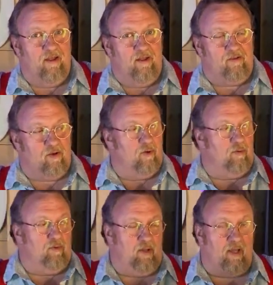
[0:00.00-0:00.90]

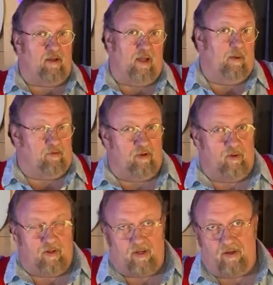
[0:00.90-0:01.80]
So yeah,
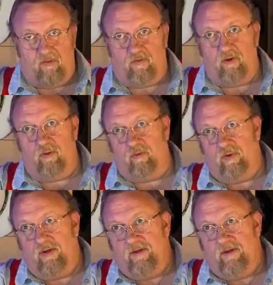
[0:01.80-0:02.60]
absolutely. If you...